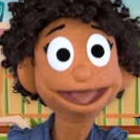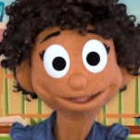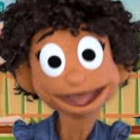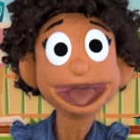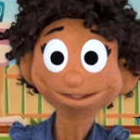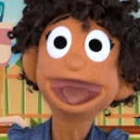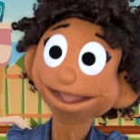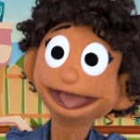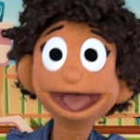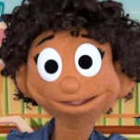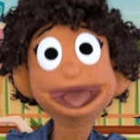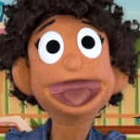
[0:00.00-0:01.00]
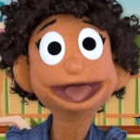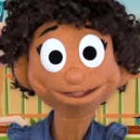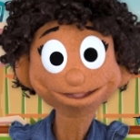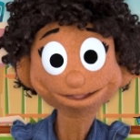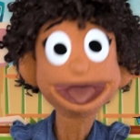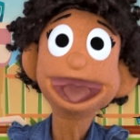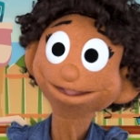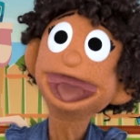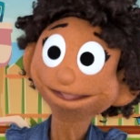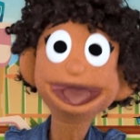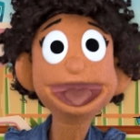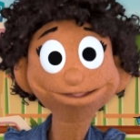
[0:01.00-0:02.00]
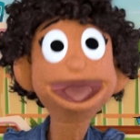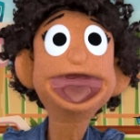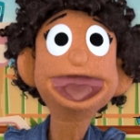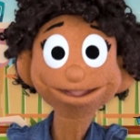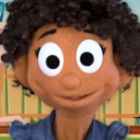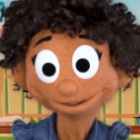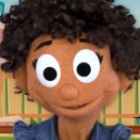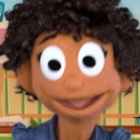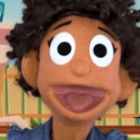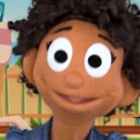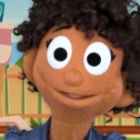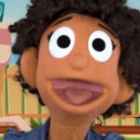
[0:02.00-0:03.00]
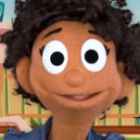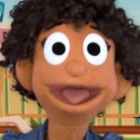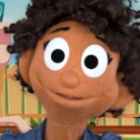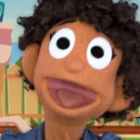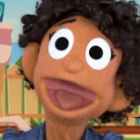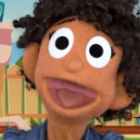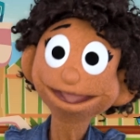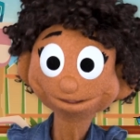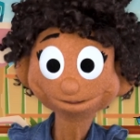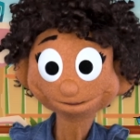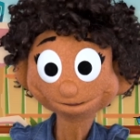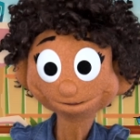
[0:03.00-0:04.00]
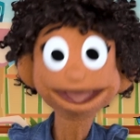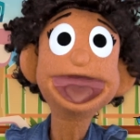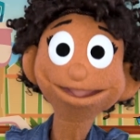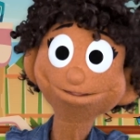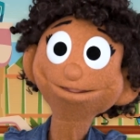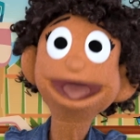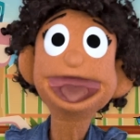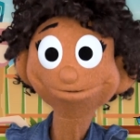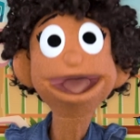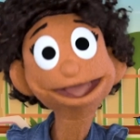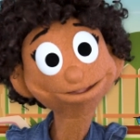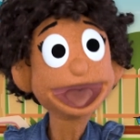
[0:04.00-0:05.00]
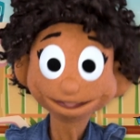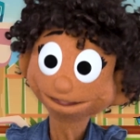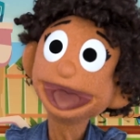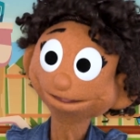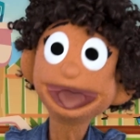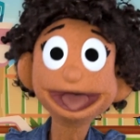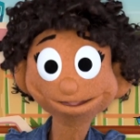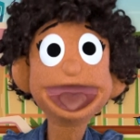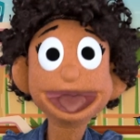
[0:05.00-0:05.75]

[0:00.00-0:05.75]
whether we're in Egypt or Fun Mountain or wherever. Thanks for learning and growing with